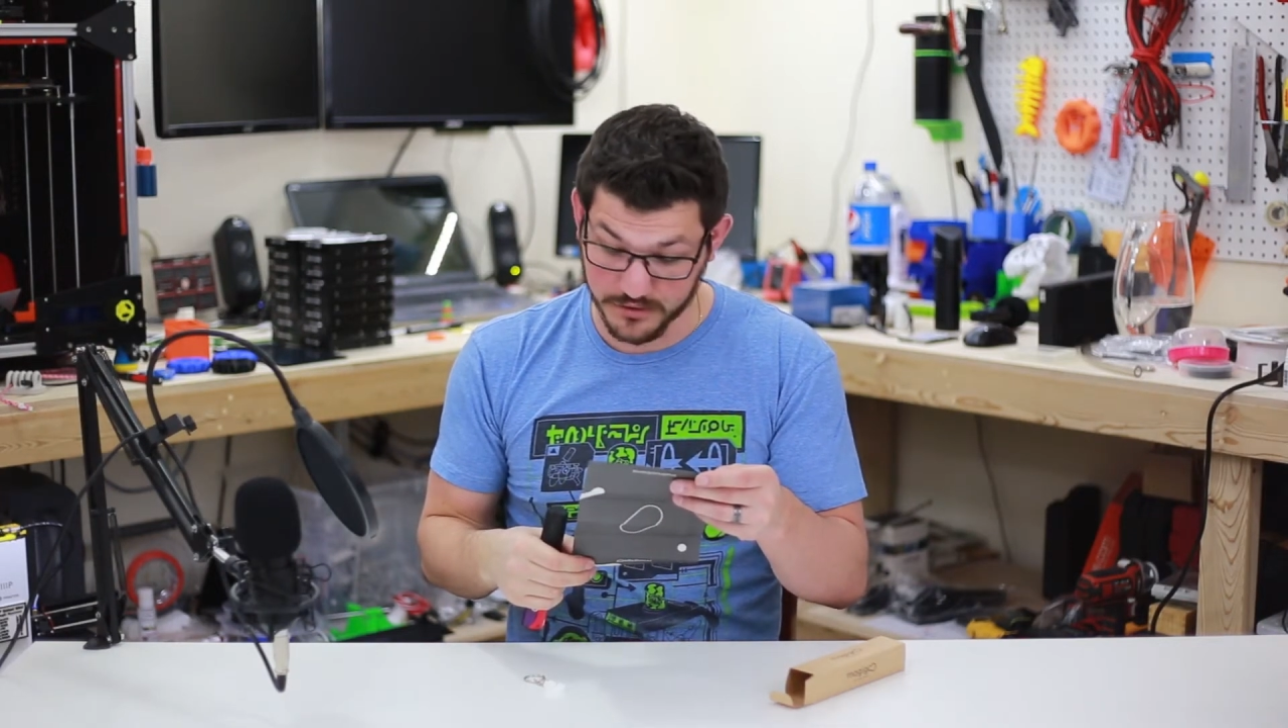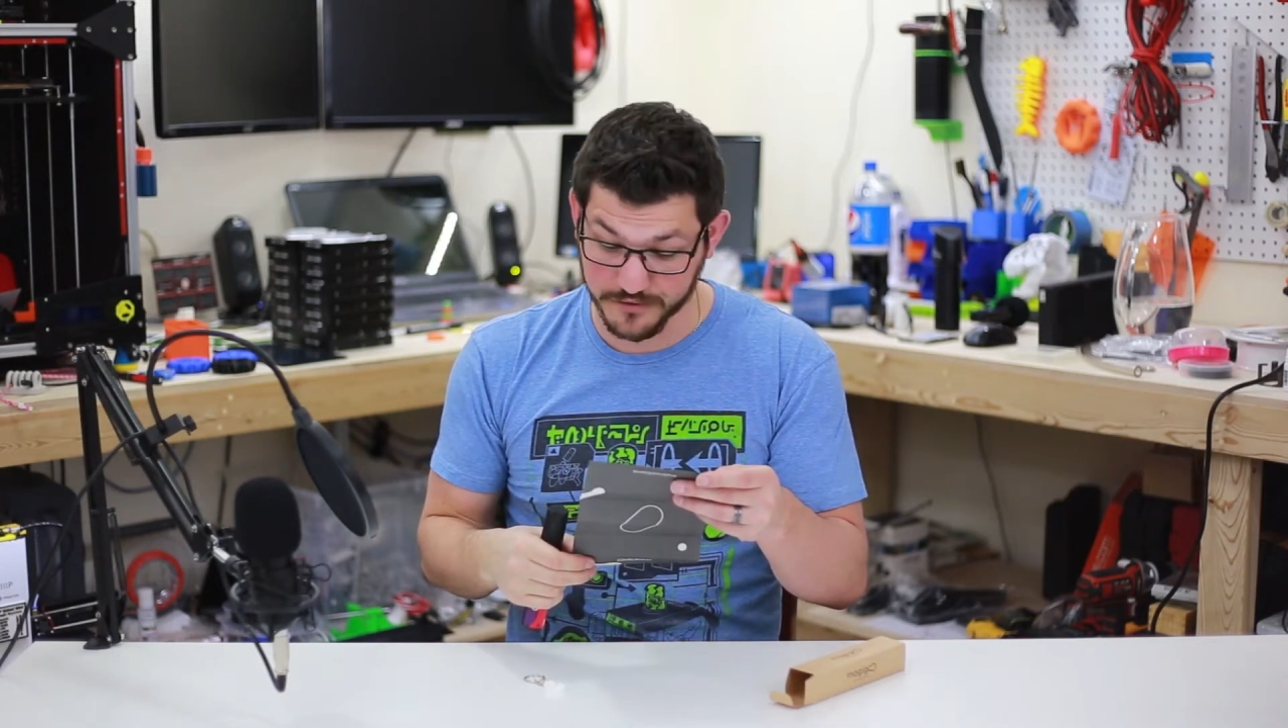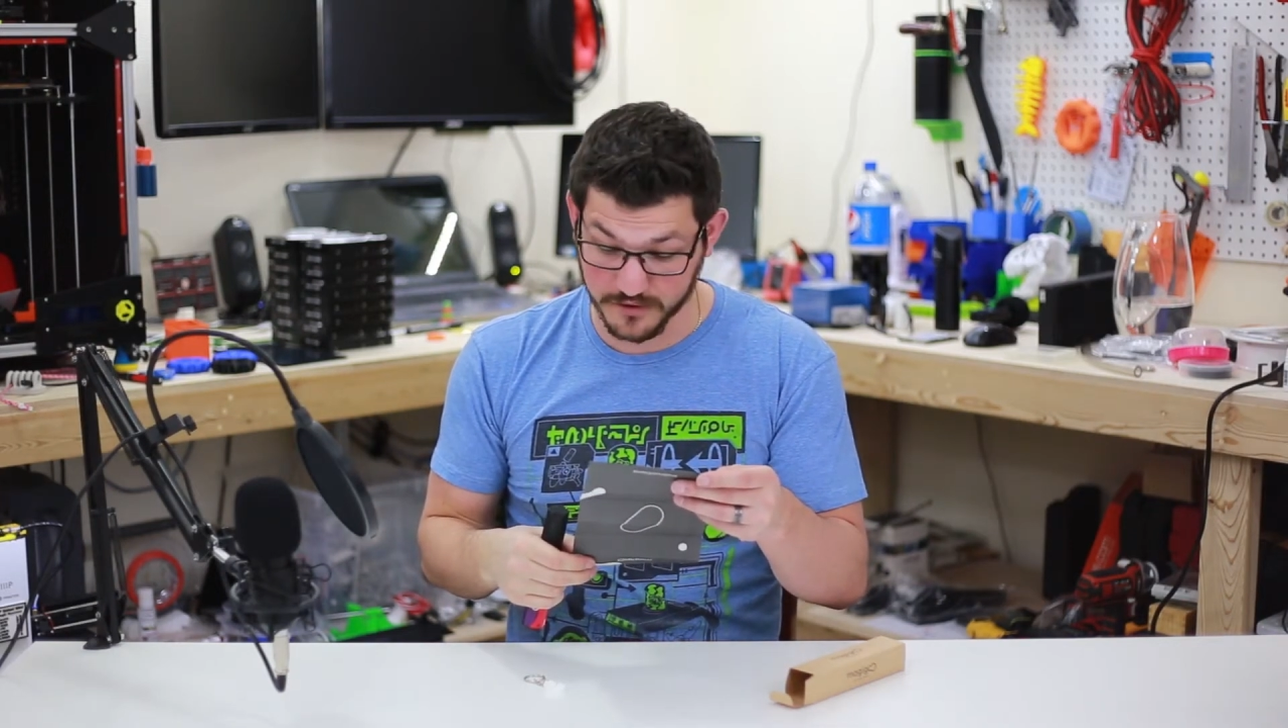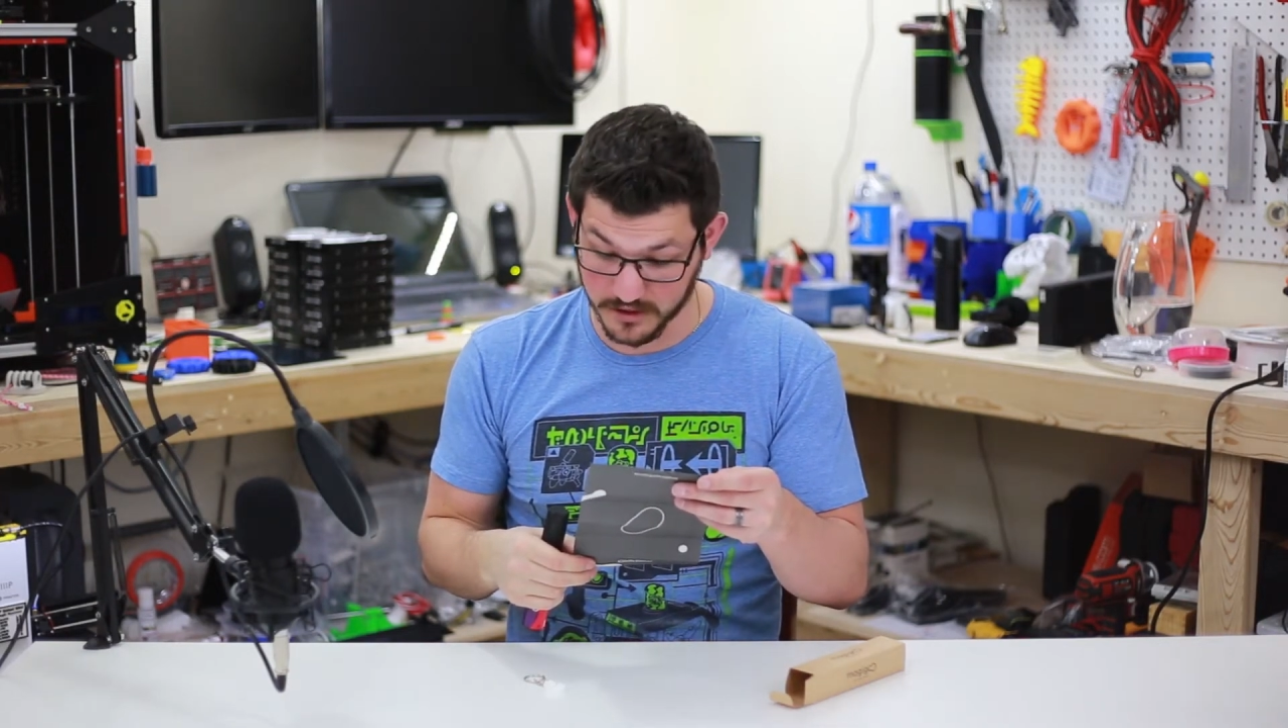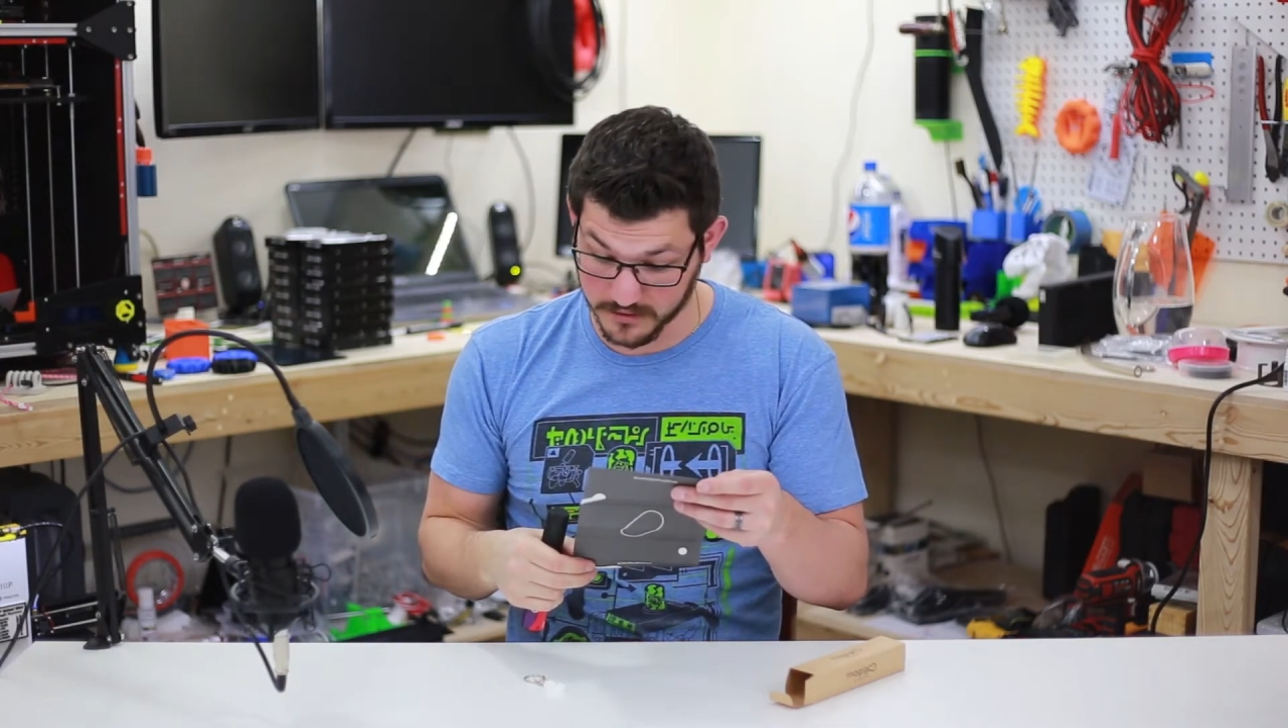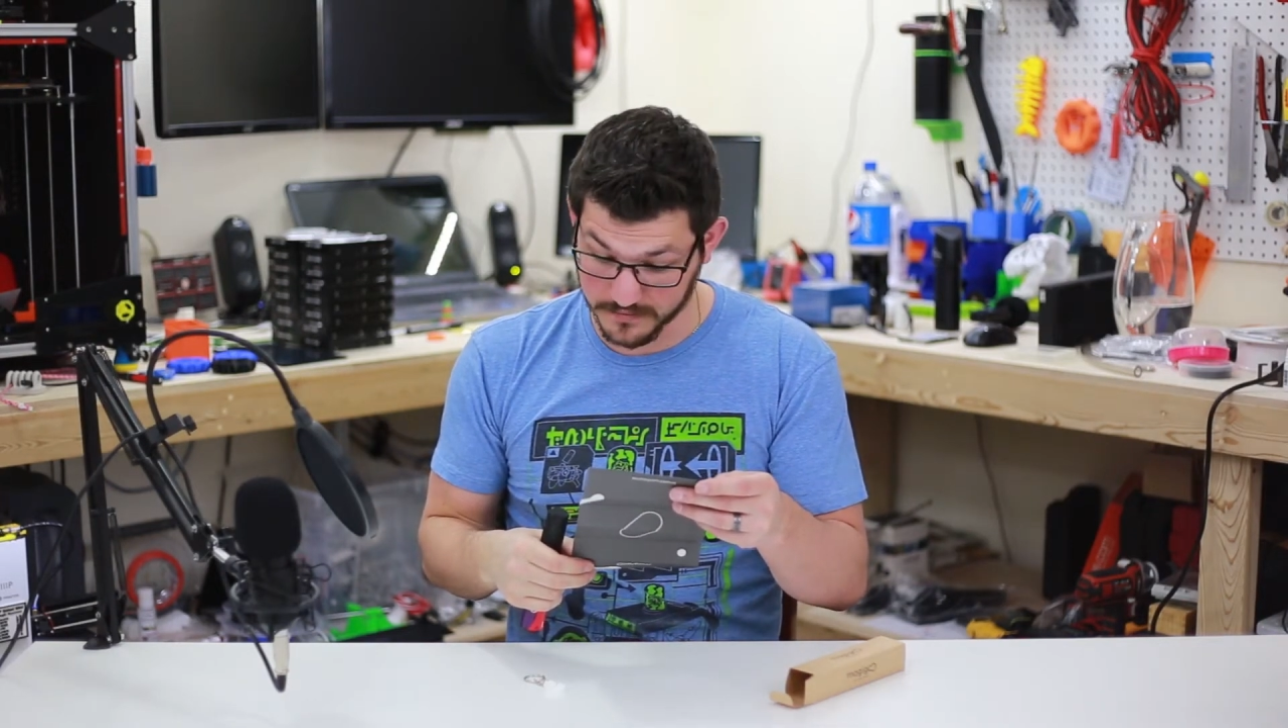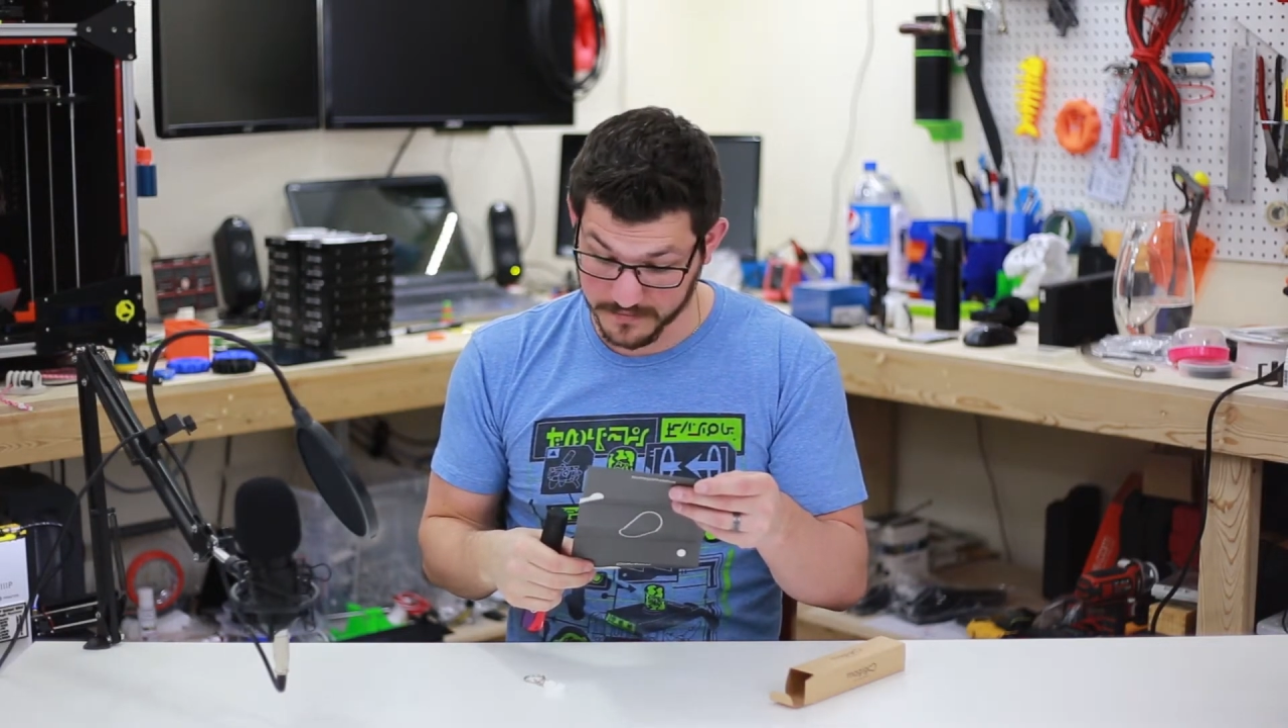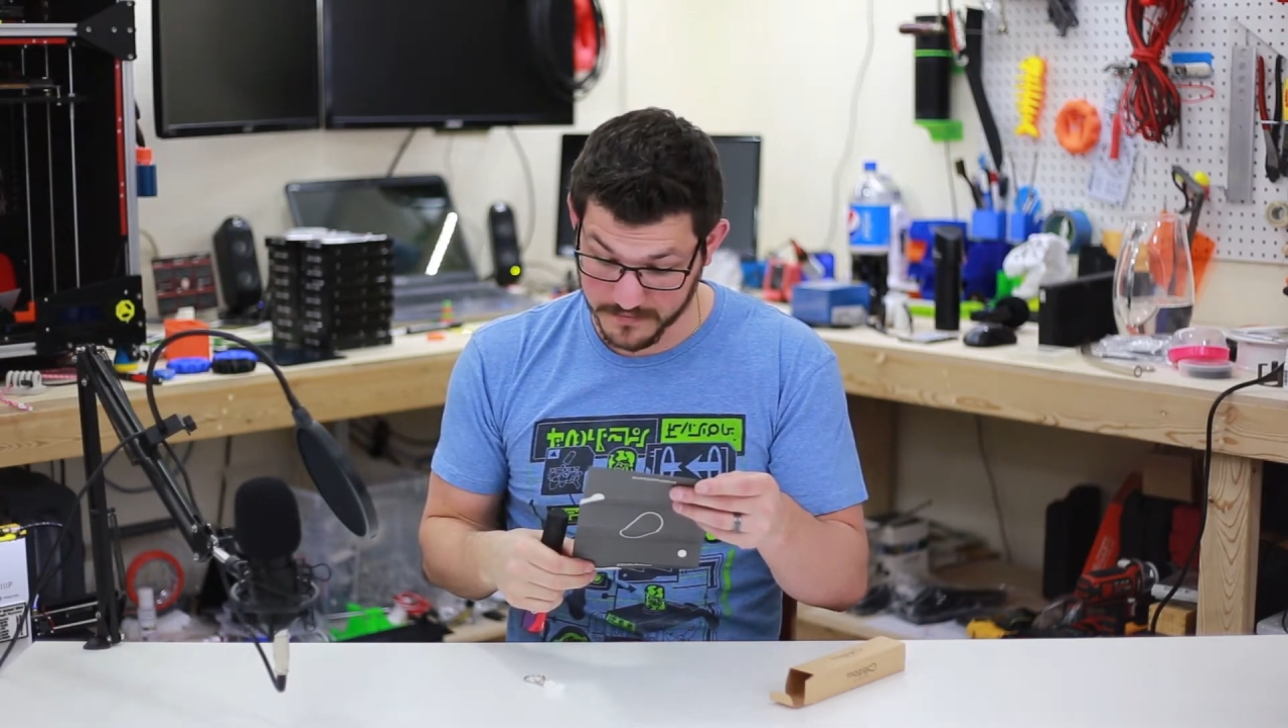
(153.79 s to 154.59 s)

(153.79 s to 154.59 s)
to flow.